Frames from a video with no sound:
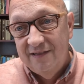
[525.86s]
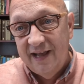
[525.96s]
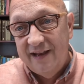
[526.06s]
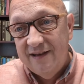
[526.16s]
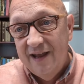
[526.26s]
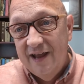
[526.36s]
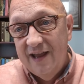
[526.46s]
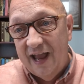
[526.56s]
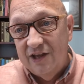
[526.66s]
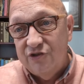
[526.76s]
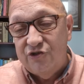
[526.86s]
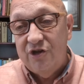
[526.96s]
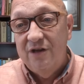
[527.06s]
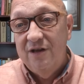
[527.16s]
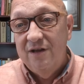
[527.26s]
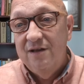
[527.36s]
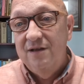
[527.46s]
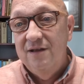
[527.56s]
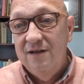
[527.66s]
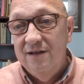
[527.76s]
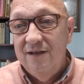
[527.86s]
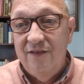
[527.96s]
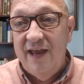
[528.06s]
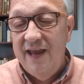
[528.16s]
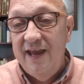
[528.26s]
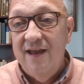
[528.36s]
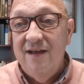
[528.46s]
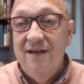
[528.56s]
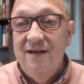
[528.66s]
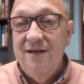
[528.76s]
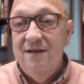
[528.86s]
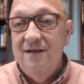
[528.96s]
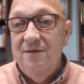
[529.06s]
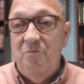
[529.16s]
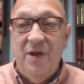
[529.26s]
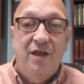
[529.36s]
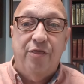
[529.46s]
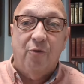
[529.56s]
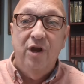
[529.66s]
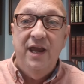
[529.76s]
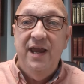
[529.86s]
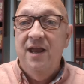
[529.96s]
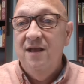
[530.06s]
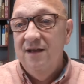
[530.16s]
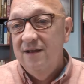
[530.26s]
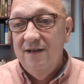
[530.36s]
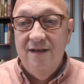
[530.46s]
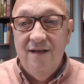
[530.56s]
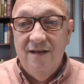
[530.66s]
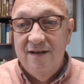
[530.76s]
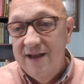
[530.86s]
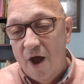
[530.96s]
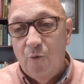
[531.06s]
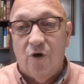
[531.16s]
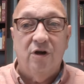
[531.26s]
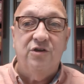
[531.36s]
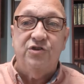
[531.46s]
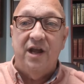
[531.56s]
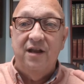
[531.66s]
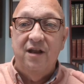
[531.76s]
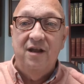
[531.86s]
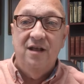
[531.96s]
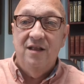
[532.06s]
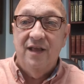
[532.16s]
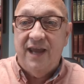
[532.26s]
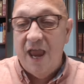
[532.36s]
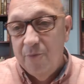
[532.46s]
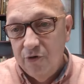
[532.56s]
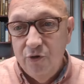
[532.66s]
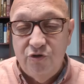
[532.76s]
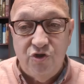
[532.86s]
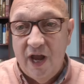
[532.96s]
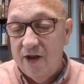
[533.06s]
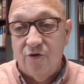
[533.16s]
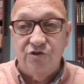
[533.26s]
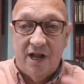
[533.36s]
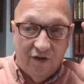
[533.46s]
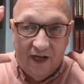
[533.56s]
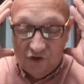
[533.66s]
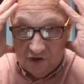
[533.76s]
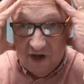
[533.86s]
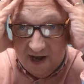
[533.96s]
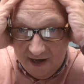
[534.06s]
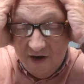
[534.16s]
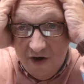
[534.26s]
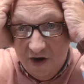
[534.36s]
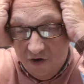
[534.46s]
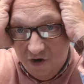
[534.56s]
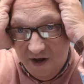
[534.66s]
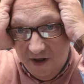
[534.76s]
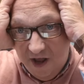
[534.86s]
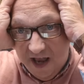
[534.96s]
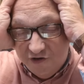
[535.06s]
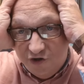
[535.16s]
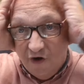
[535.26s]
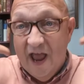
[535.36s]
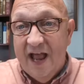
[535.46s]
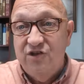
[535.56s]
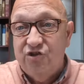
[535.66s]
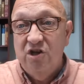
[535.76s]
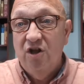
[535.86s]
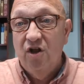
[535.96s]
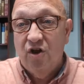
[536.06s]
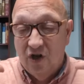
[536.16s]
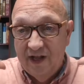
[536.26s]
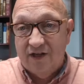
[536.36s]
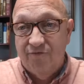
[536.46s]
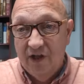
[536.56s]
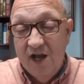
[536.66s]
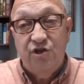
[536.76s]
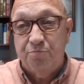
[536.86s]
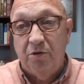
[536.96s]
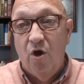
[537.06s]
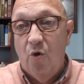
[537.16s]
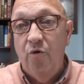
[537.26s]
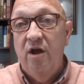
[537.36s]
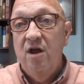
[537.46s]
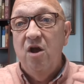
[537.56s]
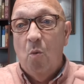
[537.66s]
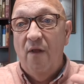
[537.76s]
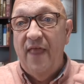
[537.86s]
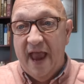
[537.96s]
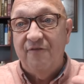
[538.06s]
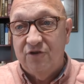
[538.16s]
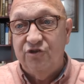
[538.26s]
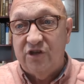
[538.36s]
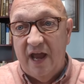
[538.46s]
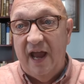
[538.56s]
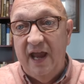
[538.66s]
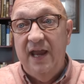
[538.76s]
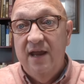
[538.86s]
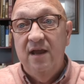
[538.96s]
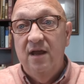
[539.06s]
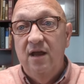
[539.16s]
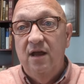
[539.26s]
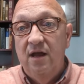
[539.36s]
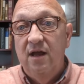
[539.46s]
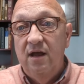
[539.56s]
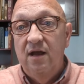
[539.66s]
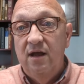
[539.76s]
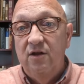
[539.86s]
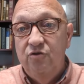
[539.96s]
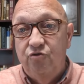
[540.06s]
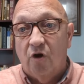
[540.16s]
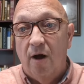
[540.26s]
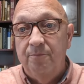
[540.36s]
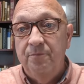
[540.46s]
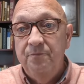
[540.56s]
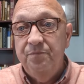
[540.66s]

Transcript: That as the big three networks and the cable news channels on election night, as their heads collectively explode when they have to say Trump